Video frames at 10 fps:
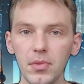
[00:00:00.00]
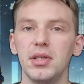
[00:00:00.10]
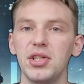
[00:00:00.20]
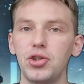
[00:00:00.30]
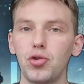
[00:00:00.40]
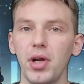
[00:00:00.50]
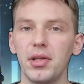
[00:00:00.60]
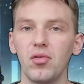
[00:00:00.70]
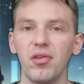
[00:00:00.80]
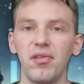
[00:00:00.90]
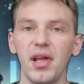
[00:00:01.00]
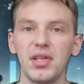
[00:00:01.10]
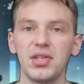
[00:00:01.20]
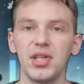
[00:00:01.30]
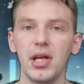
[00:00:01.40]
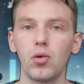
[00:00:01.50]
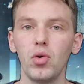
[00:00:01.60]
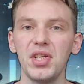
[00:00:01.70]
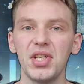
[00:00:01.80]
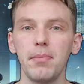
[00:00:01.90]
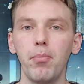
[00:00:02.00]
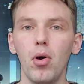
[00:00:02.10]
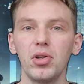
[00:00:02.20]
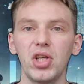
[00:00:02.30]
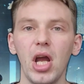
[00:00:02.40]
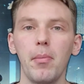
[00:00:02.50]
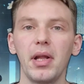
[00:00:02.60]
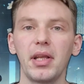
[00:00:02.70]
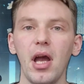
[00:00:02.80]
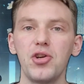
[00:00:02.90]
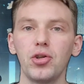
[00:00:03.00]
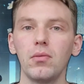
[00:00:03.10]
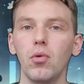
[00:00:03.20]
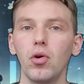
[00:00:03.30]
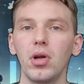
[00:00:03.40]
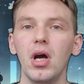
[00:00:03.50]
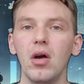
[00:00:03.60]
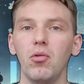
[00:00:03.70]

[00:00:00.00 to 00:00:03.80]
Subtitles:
This trend reflects the increase in part-time and casual work,